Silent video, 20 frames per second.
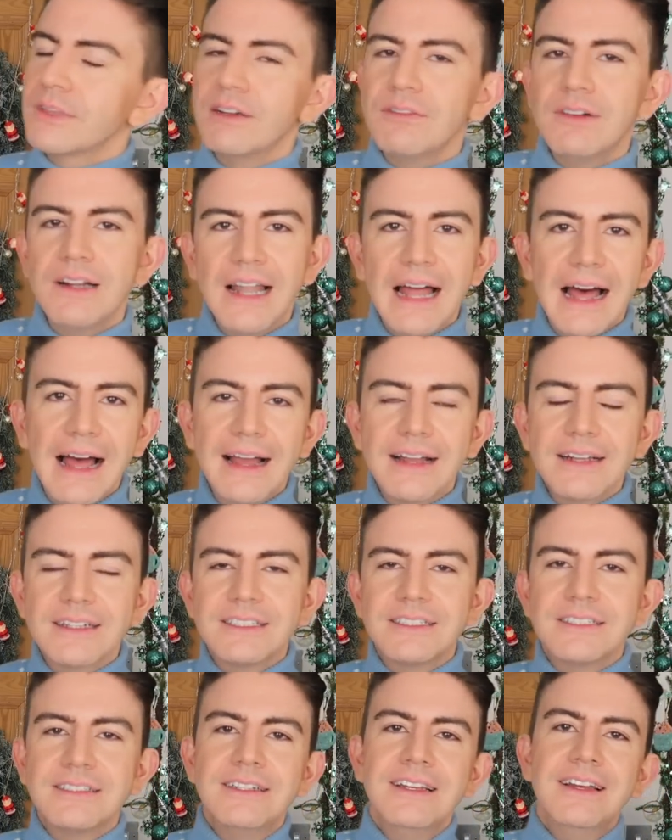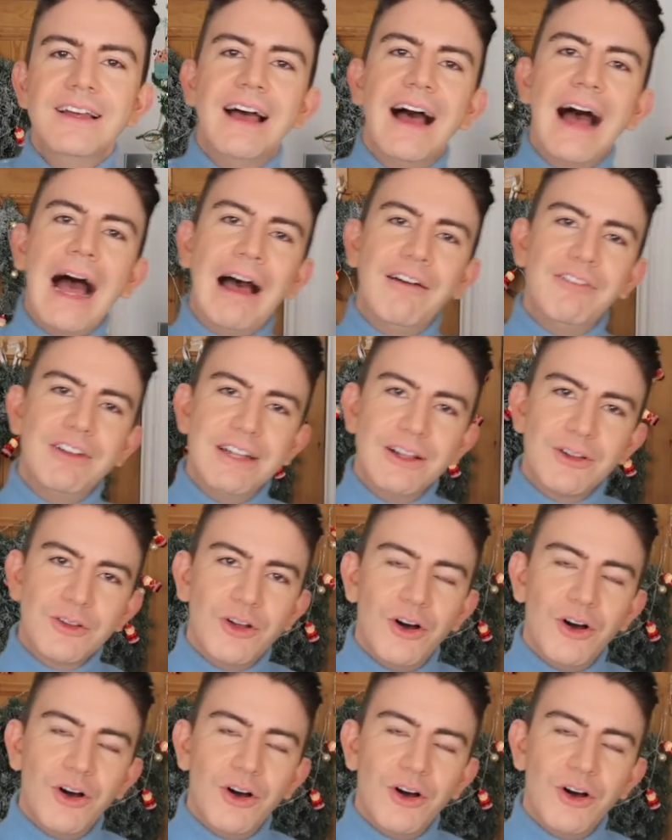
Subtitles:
relax, have a little